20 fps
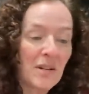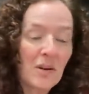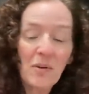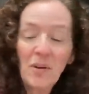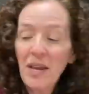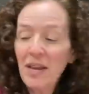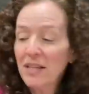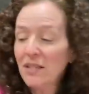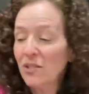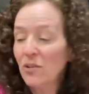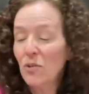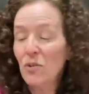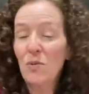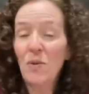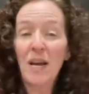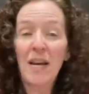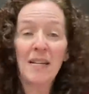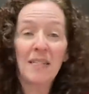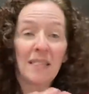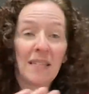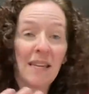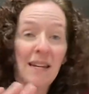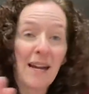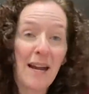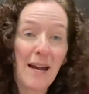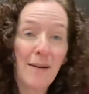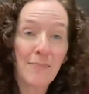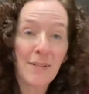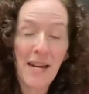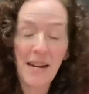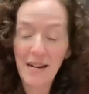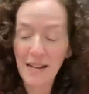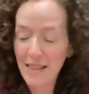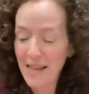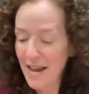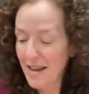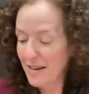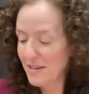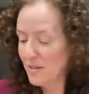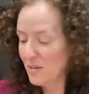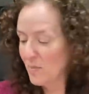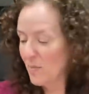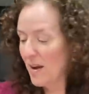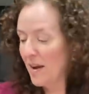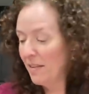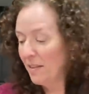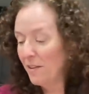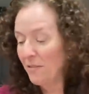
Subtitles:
Okay, so you guys can opt out of that as well